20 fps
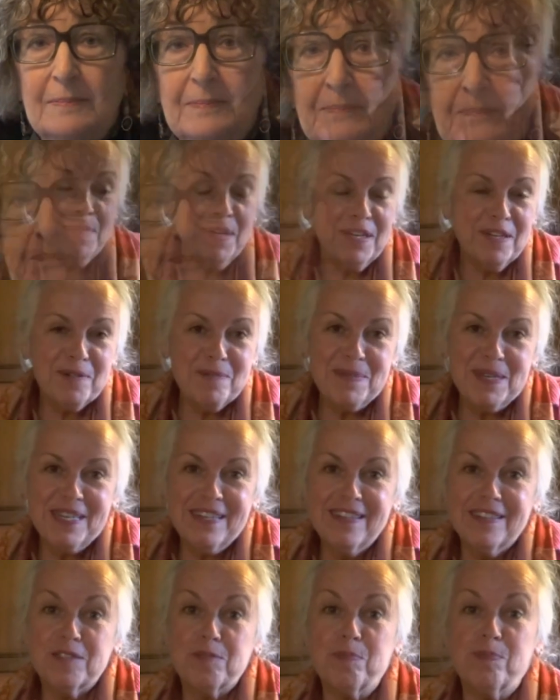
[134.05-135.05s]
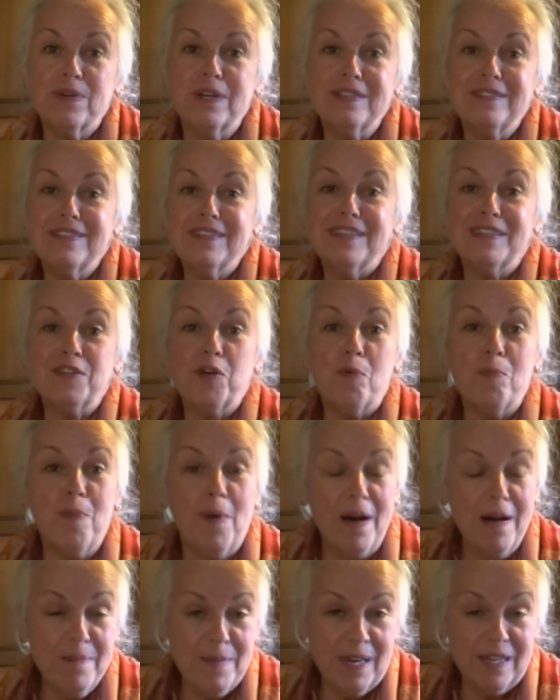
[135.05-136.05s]
I'm here because President
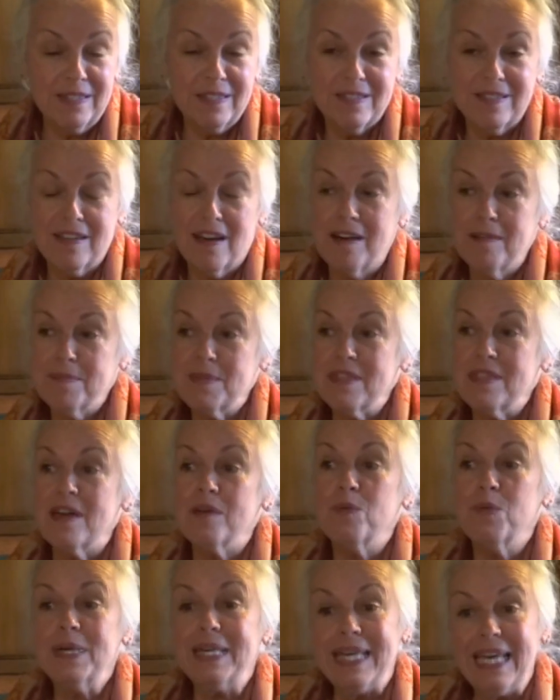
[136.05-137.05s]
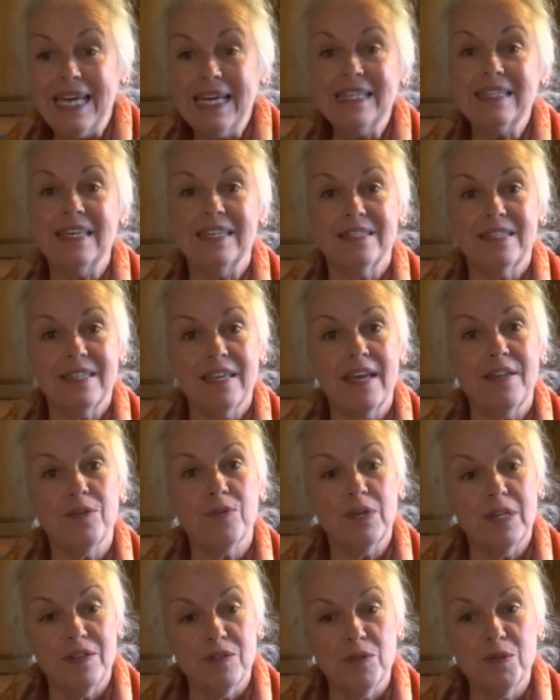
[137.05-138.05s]
Obama has taught me that we can get
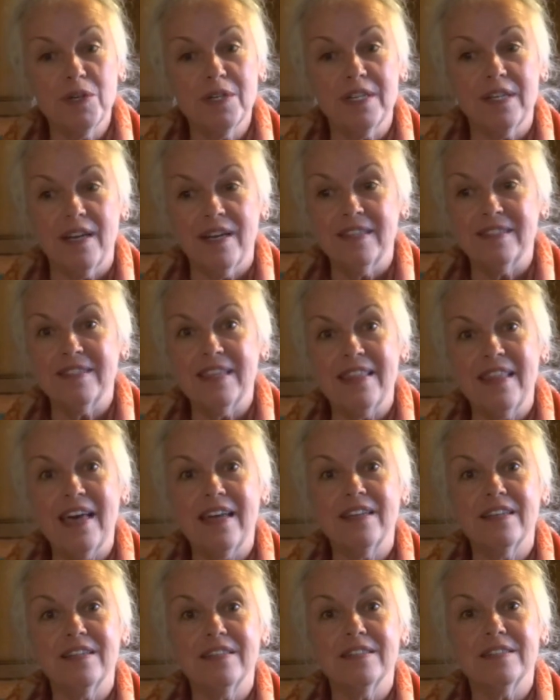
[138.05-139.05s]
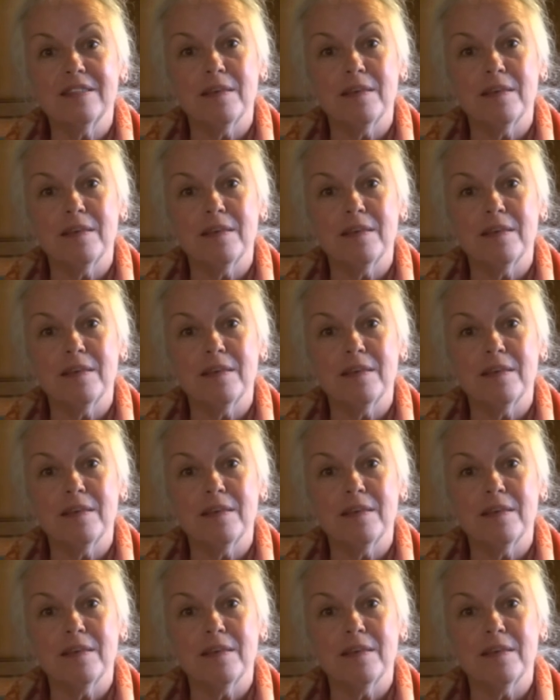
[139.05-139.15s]
together and organize and that